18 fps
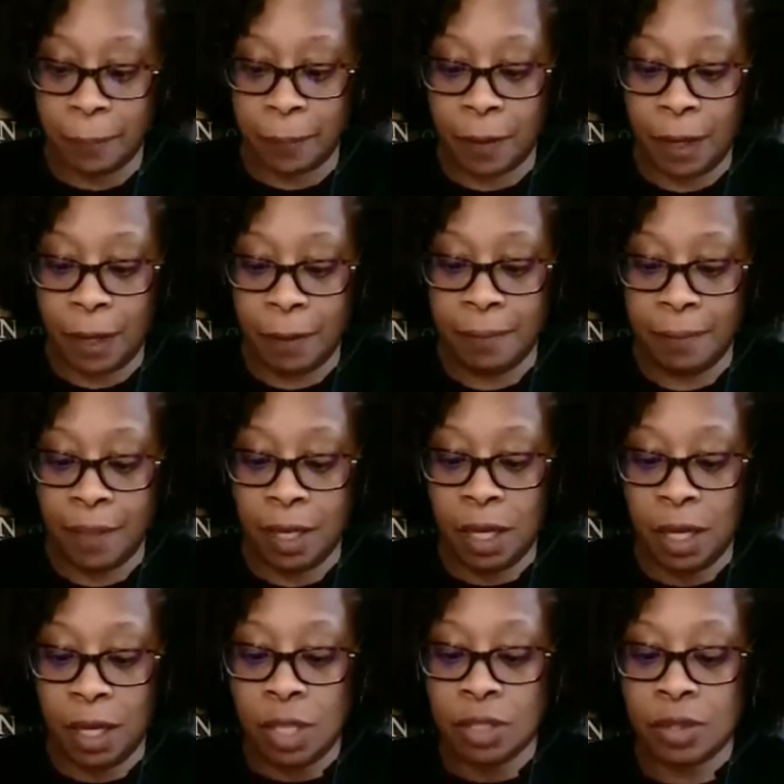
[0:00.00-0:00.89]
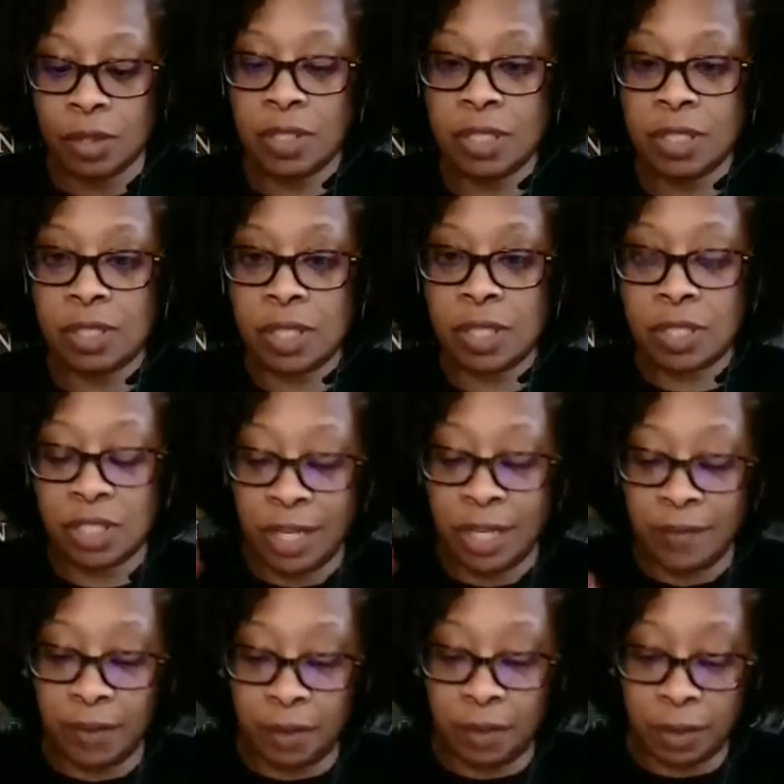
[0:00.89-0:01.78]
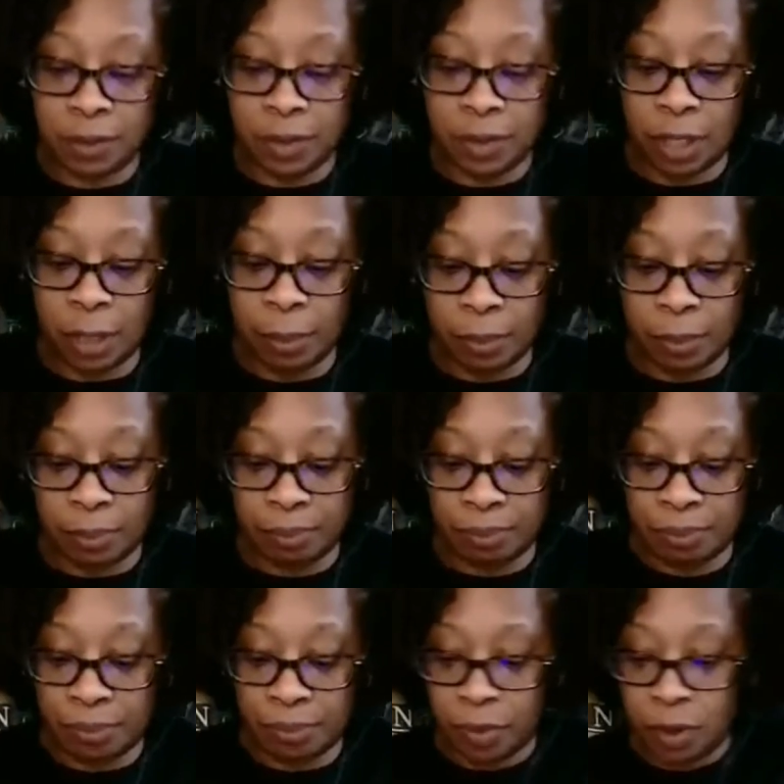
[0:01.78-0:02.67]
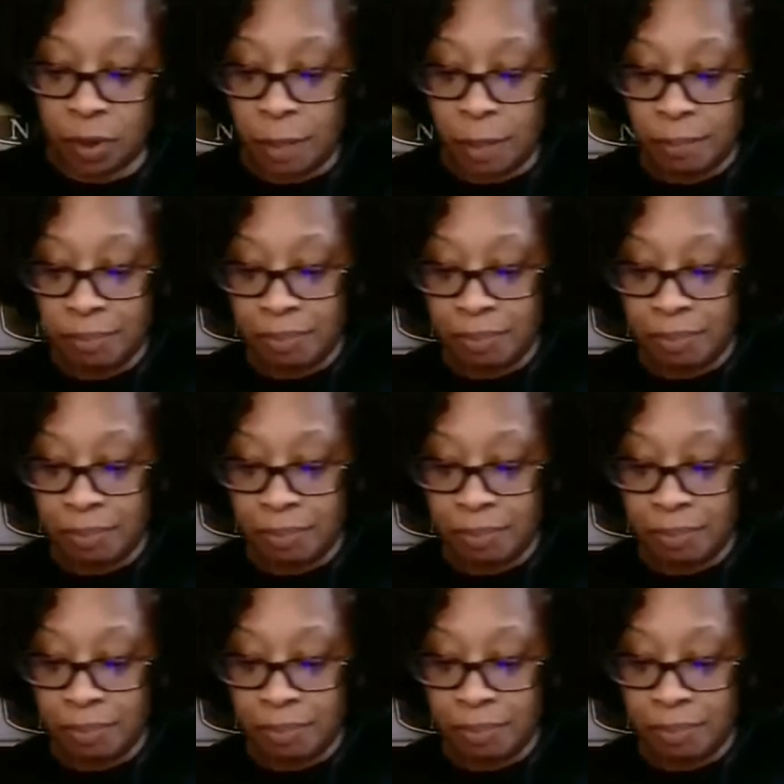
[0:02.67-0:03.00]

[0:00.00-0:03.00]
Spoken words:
Okay, so this is our shaving cream sample. Okay,